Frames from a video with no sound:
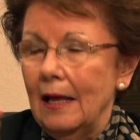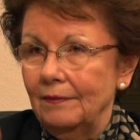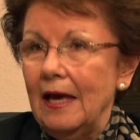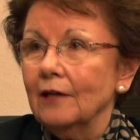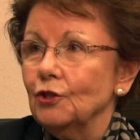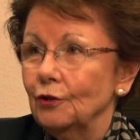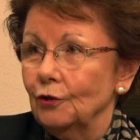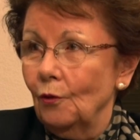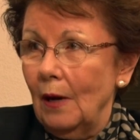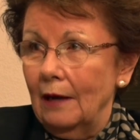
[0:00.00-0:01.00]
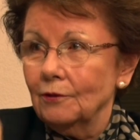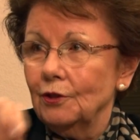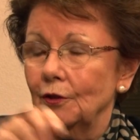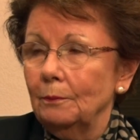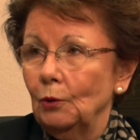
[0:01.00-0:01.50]
And that should go out
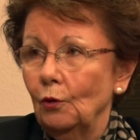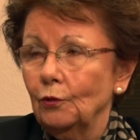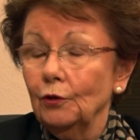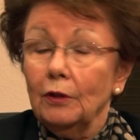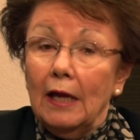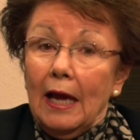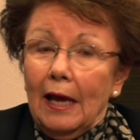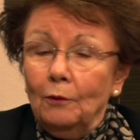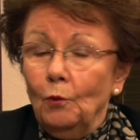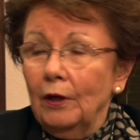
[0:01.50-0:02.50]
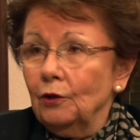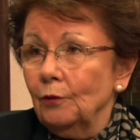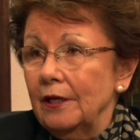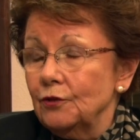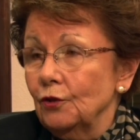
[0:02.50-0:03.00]
to the broker. And what a
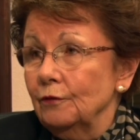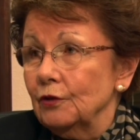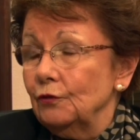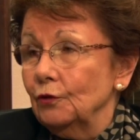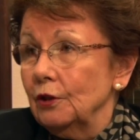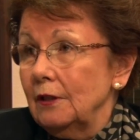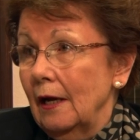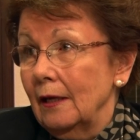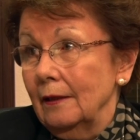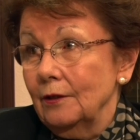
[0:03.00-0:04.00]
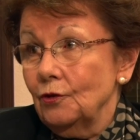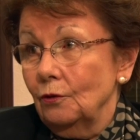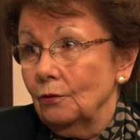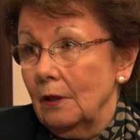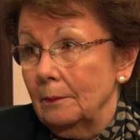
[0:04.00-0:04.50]
great service for a title
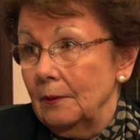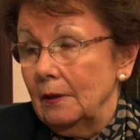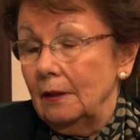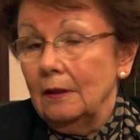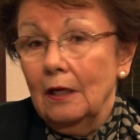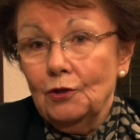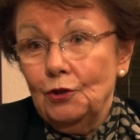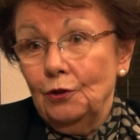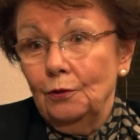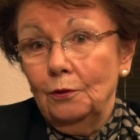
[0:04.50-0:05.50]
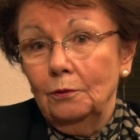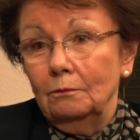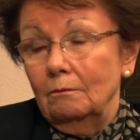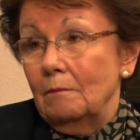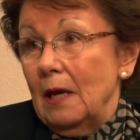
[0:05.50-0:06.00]
escrow company
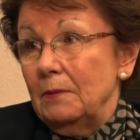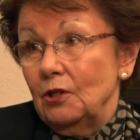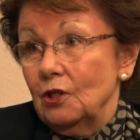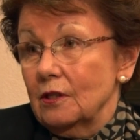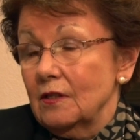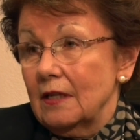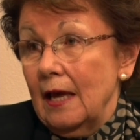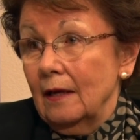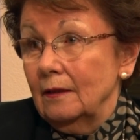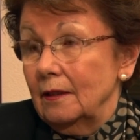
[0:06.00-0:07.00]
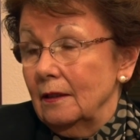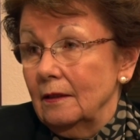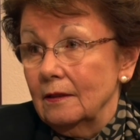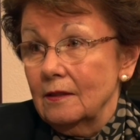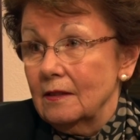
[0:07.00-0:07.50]
to maybe just scan it
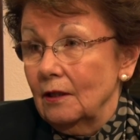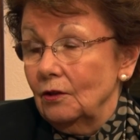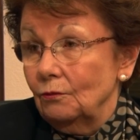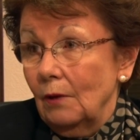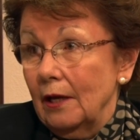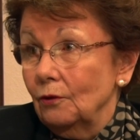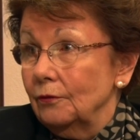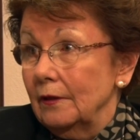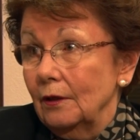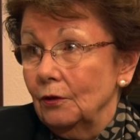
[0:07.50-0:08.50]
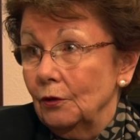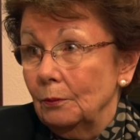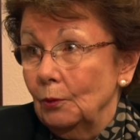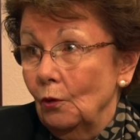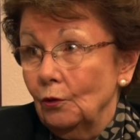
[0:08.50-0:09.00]
in and send it right over there to the
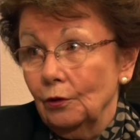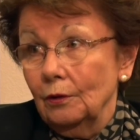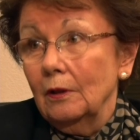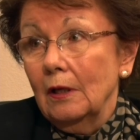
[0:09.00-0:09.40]
broker.